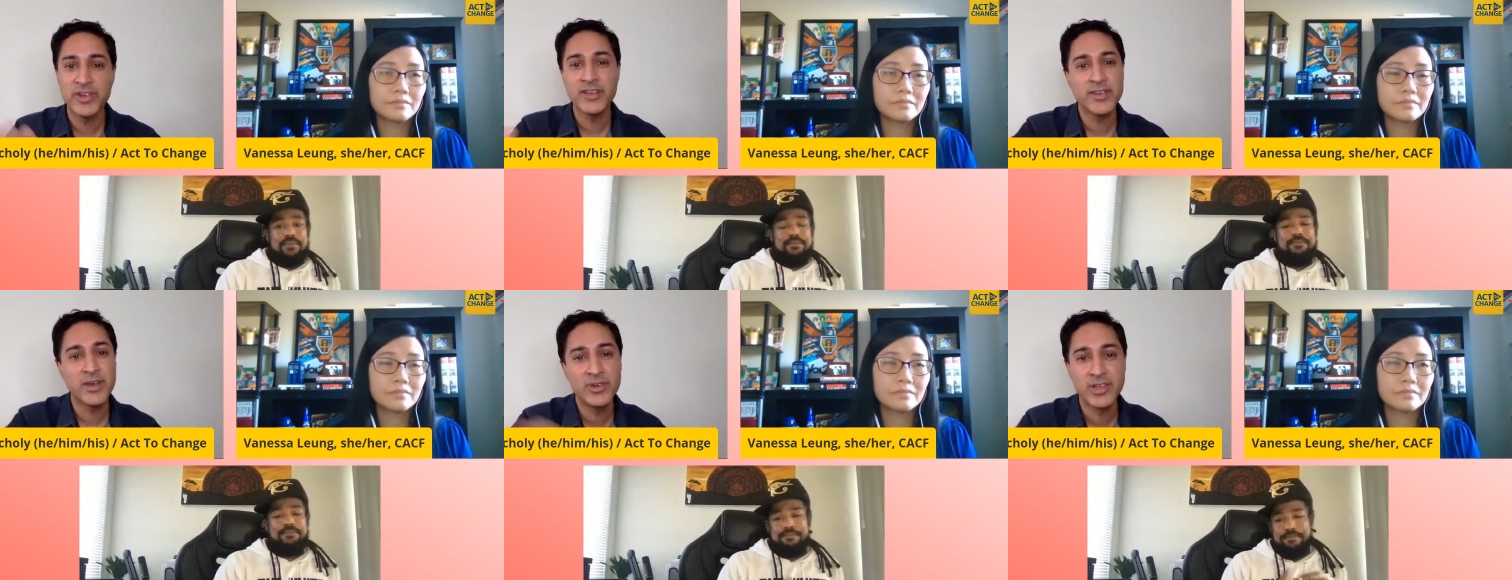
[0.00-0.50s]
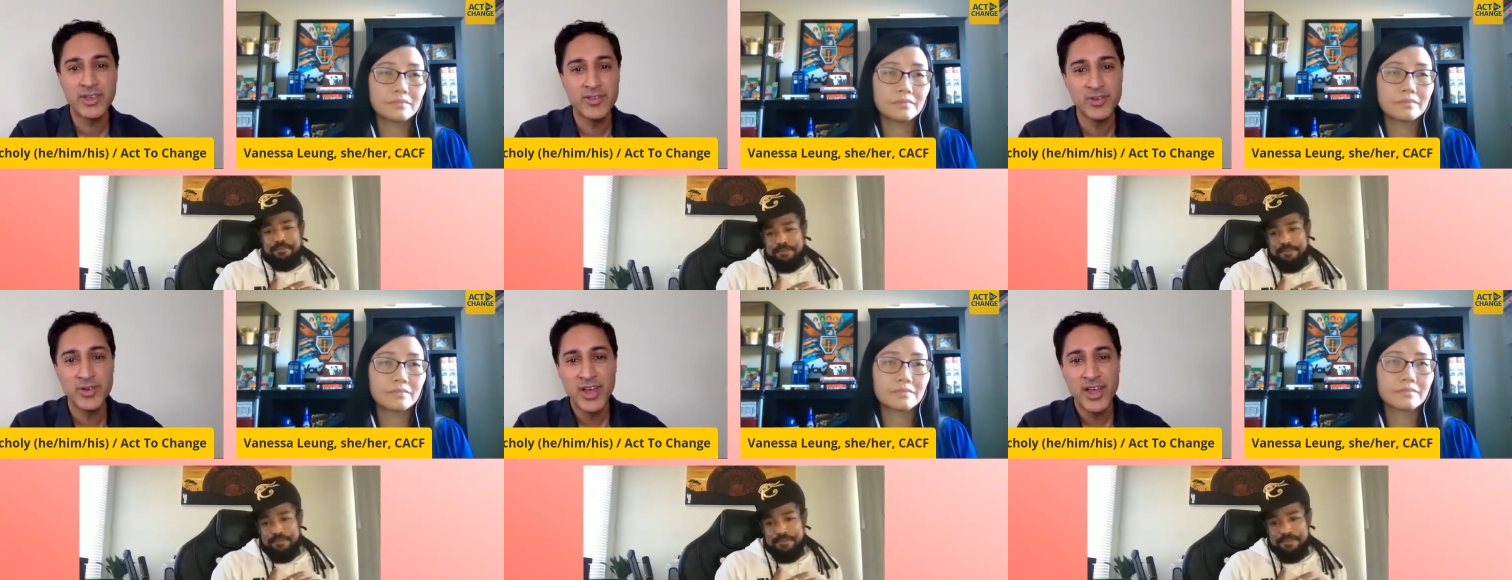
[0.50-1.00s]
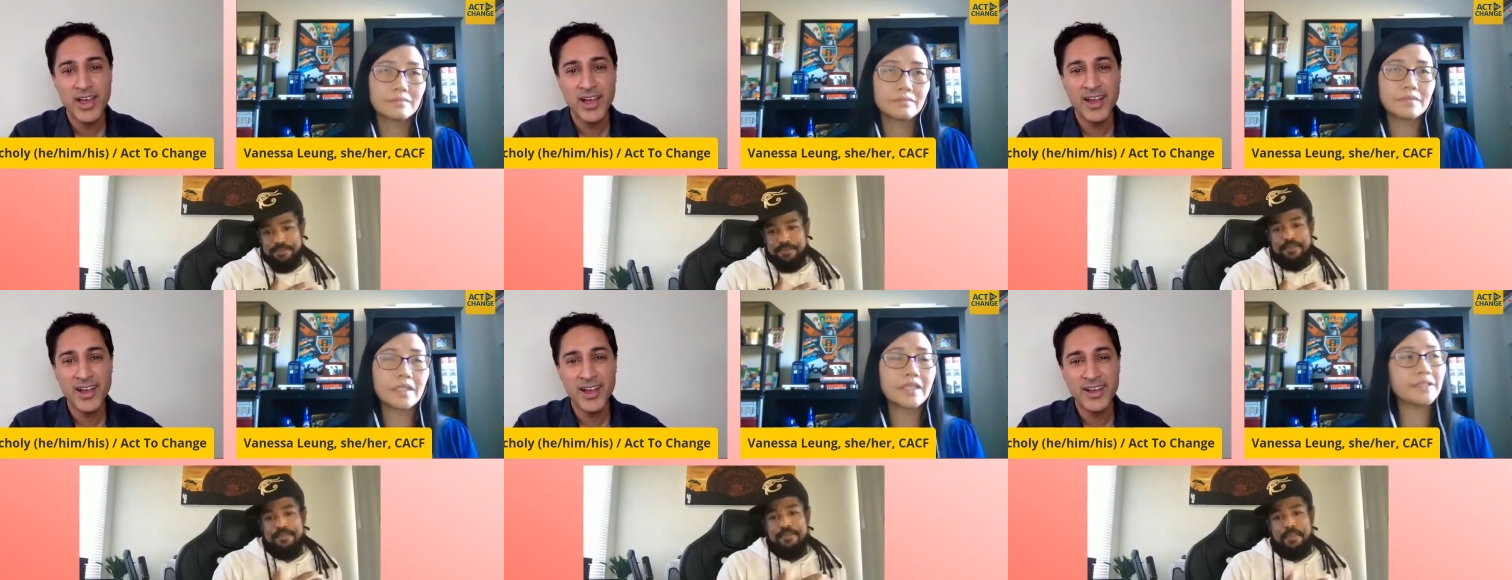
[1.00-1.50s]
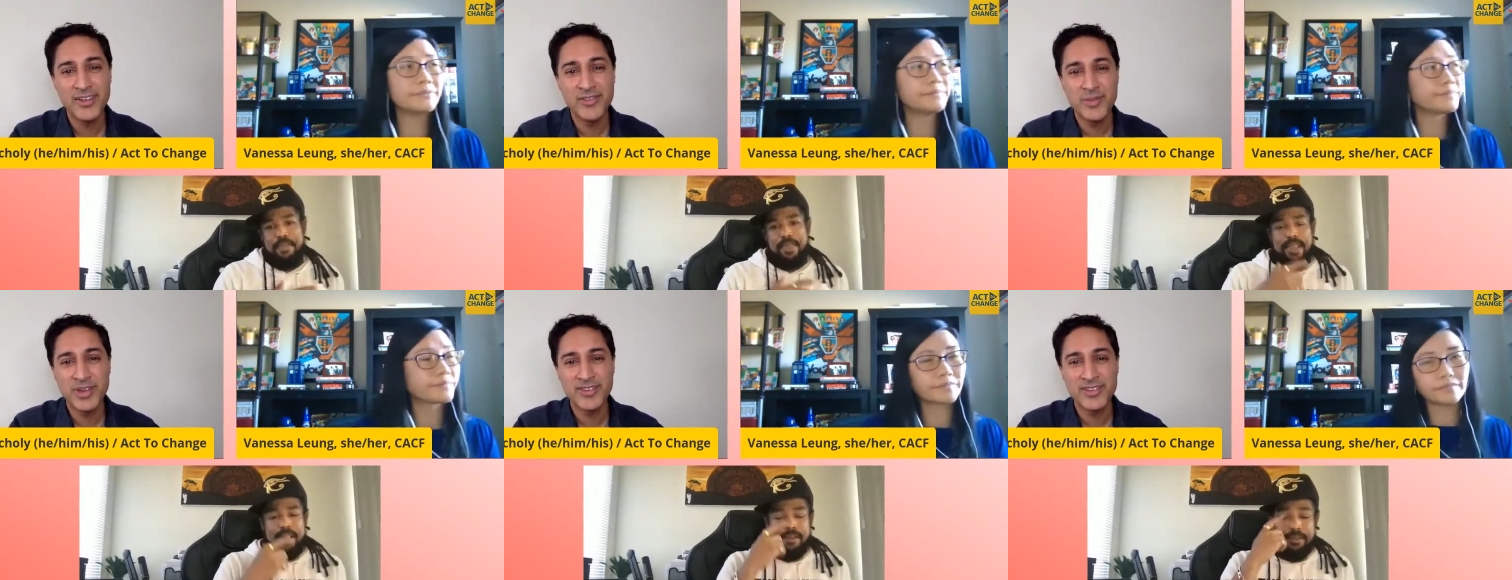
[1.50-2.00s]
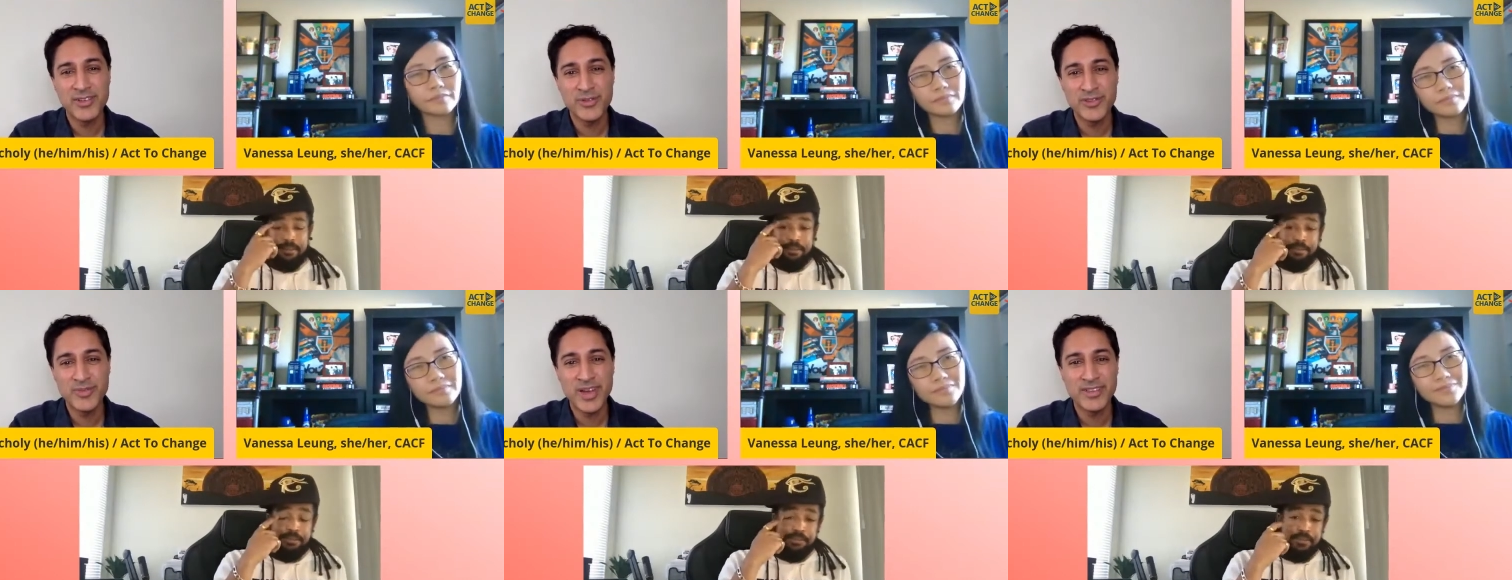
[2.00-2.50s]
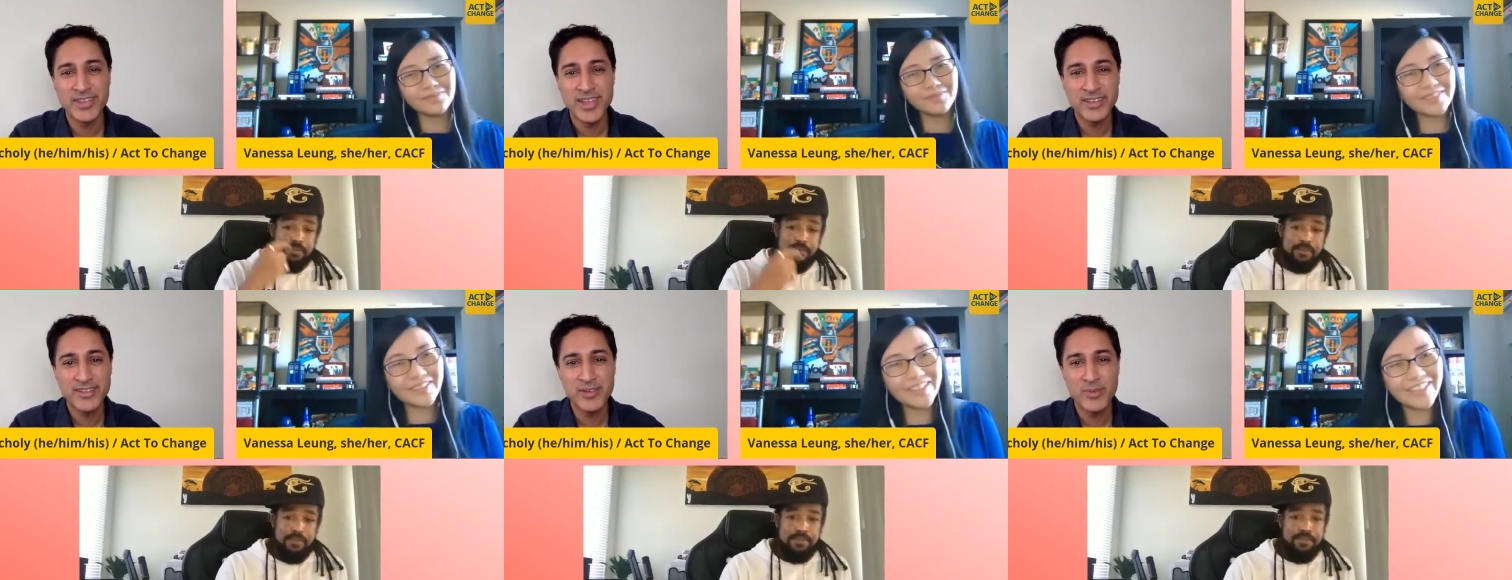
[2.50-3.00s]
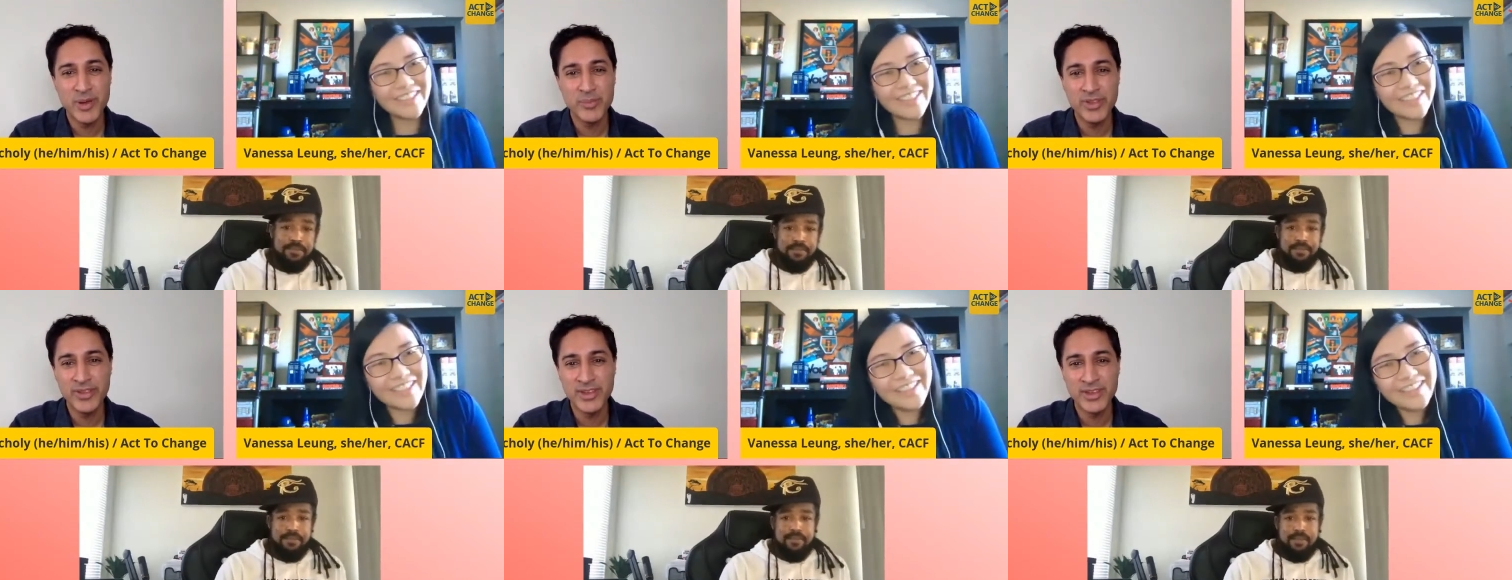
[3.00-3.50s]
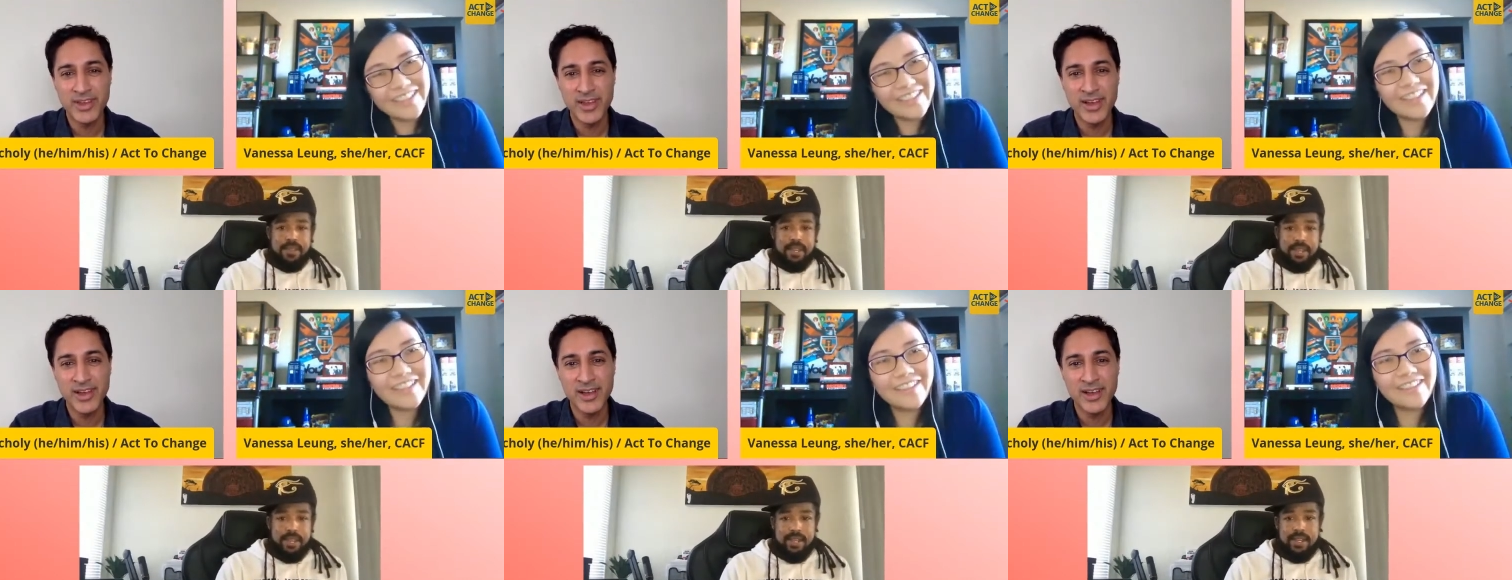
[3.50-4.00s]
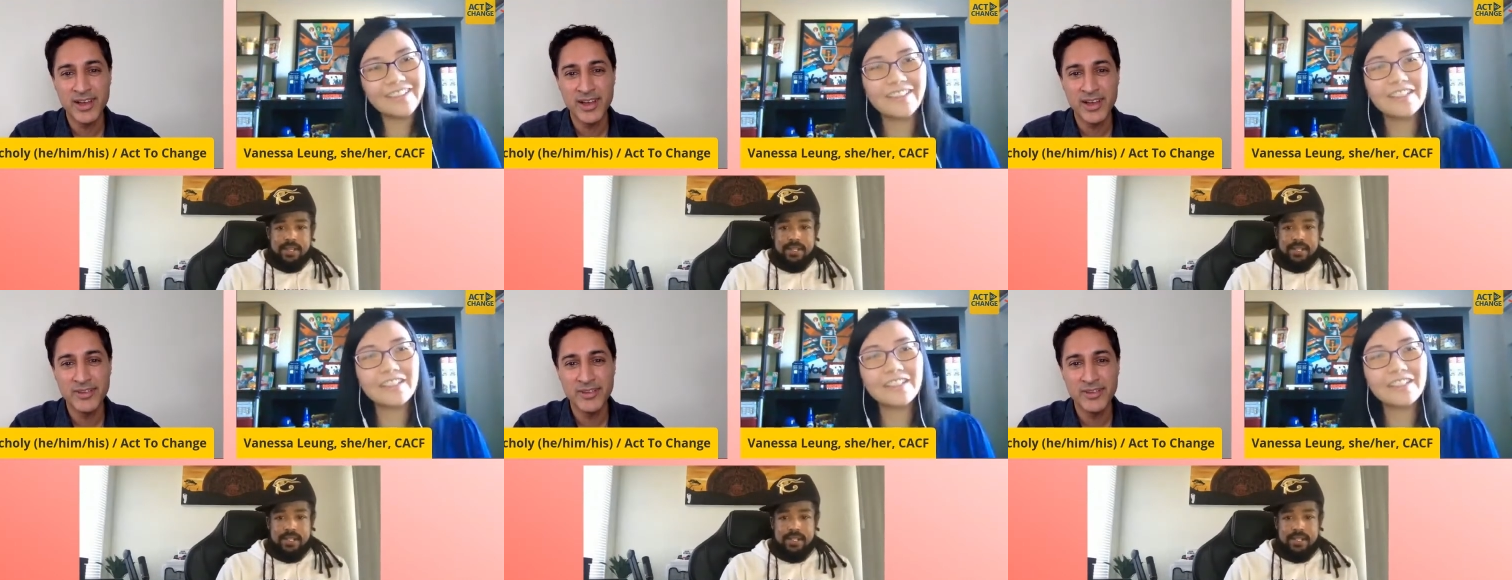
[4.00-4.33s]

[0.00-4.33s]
Speaker 1: Vanessa, I want to give you uh, a few minutes too to respond to that too about building uh,